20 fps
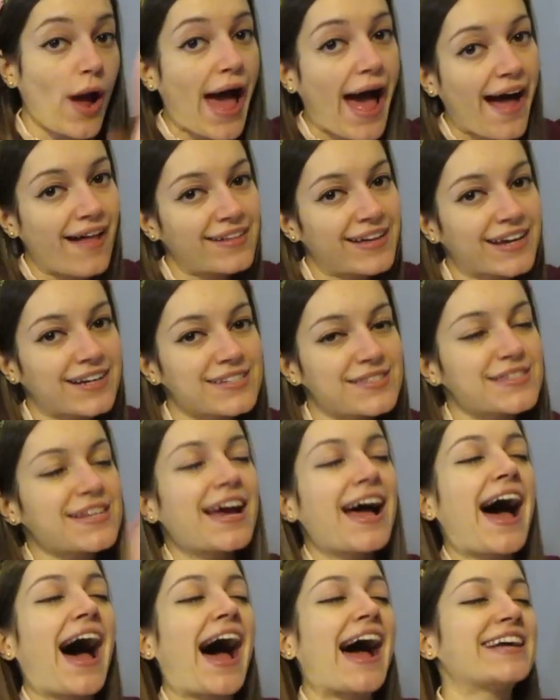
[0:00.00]
Alex.
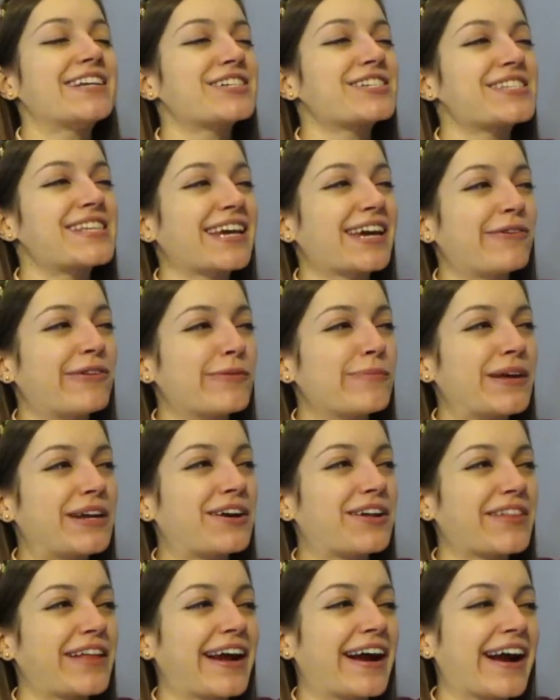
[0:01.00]
I just think it would have been
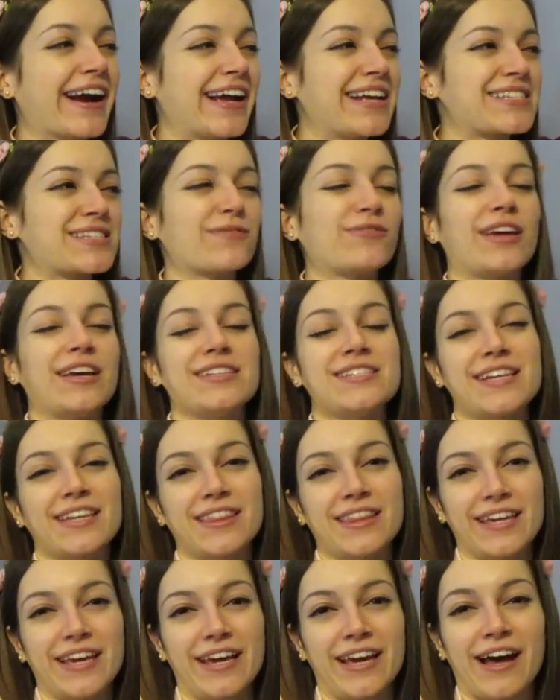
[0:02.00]
hilarious if they
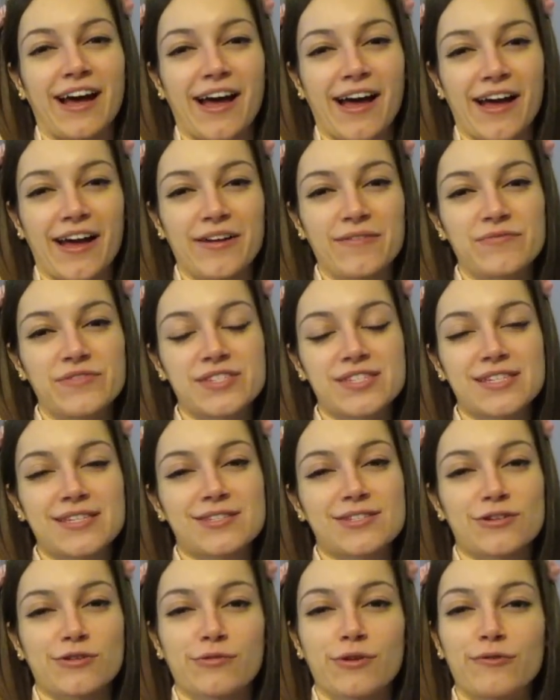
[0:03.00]
did the
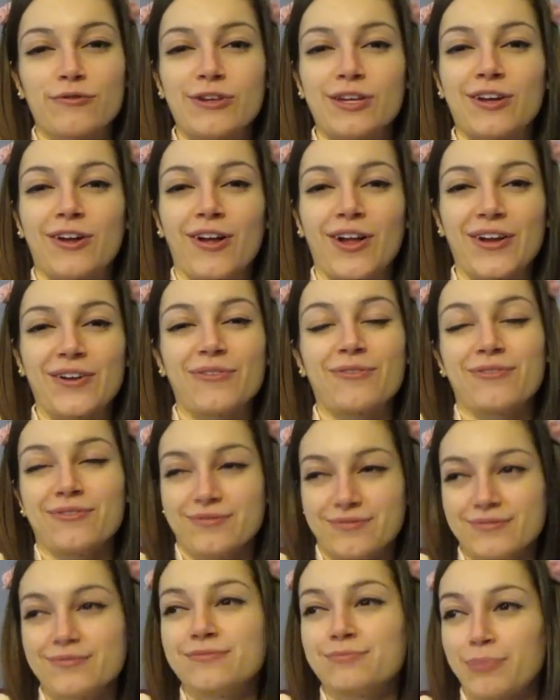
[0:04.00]
sister reveal
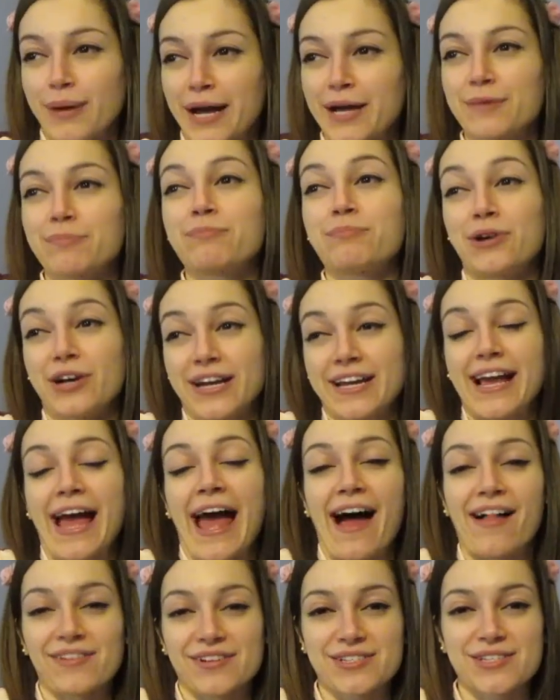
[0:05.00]
by putting
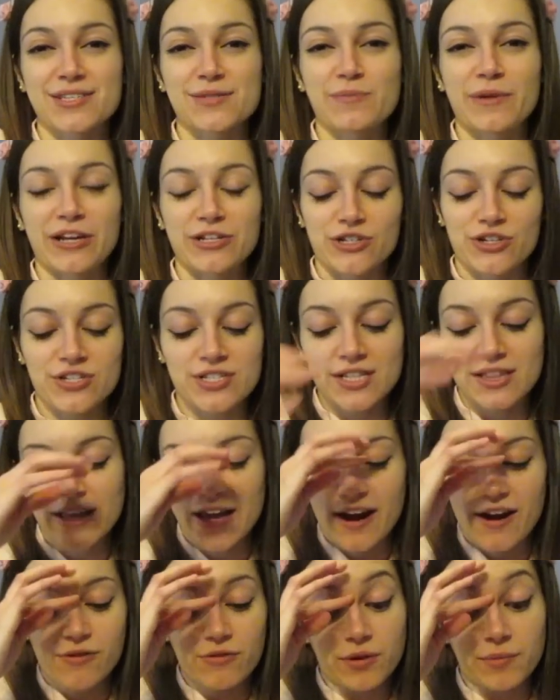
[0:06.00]
Alex's pictures in
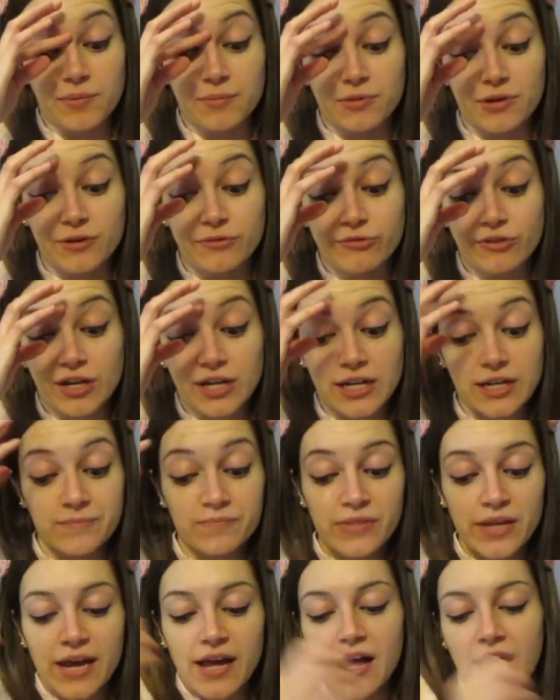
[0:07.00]
there. It would have been pretty funny.
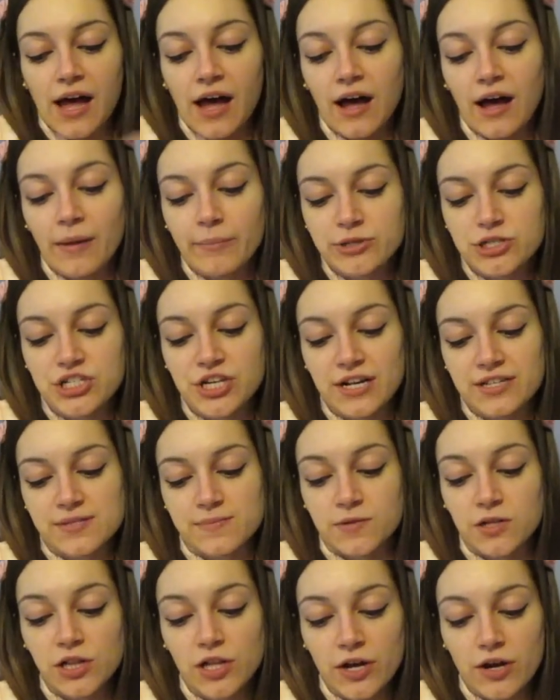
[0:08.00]
But she got
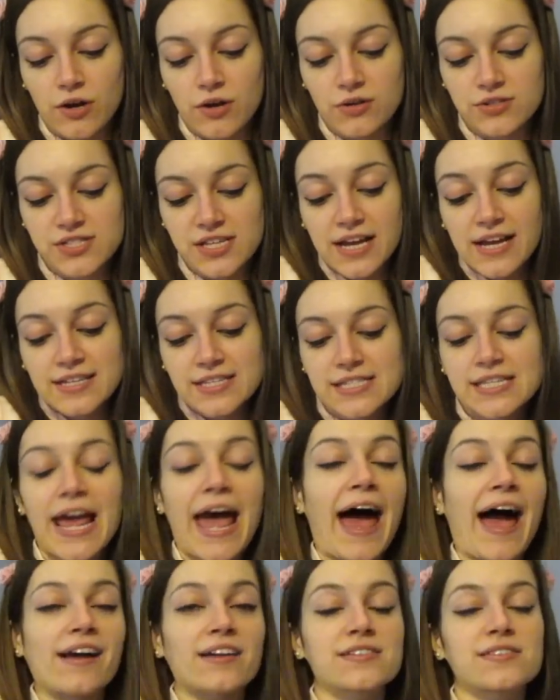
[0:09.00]
some clothes,
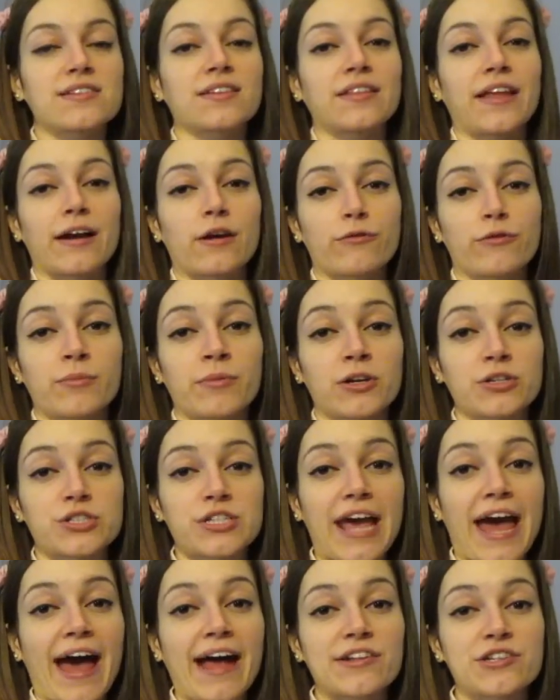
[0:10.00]
snacks, letter from her
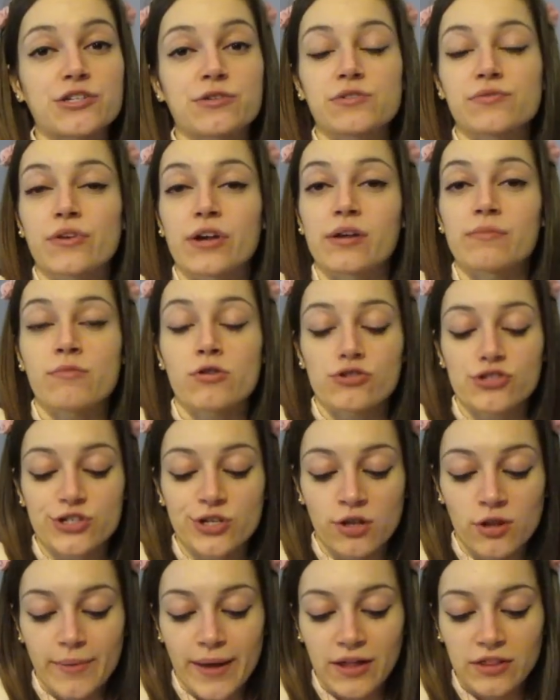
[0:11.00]
dad. She was very
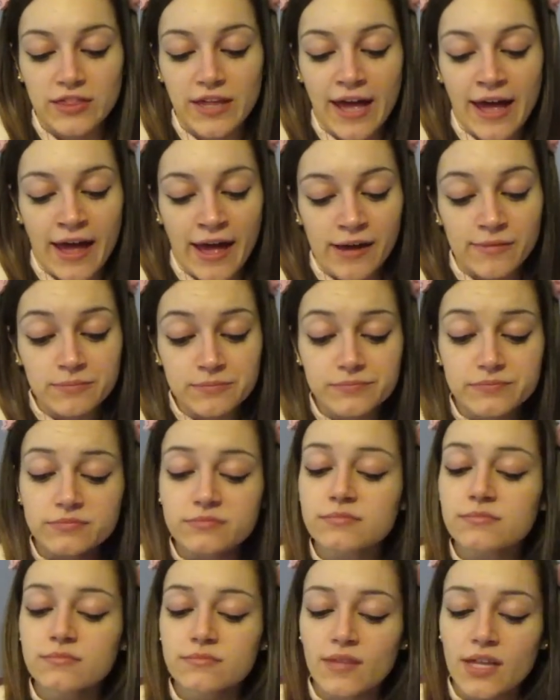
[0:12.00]
emotional about that.
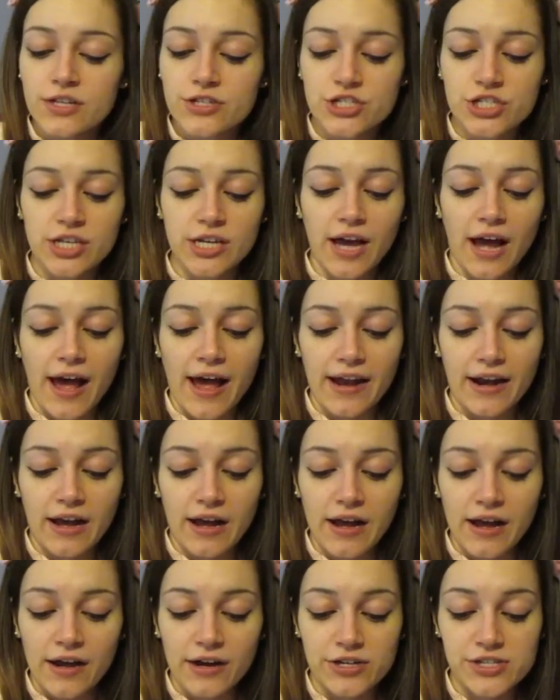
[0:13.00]
She got
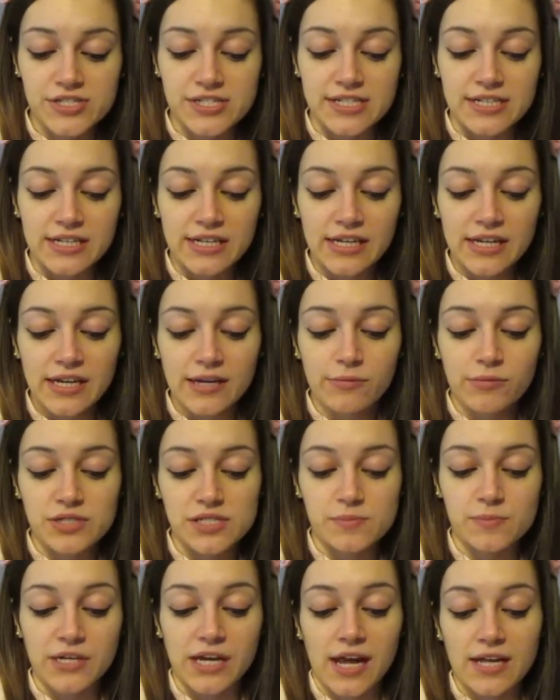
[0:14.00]
her CD
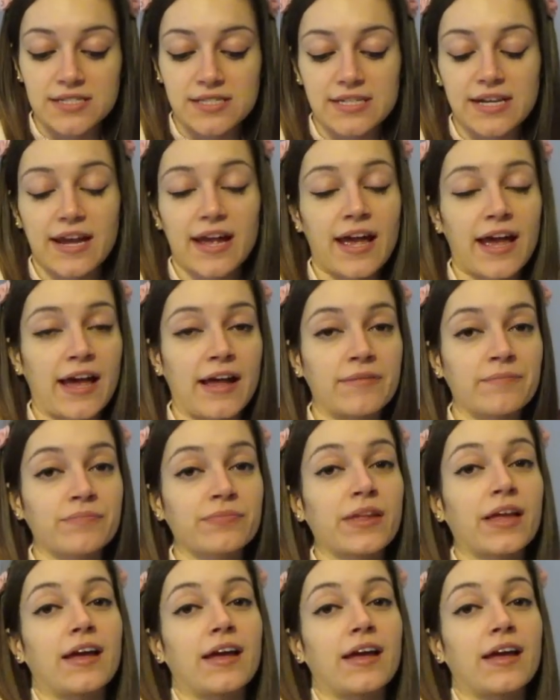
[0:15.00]
was Beyoncé.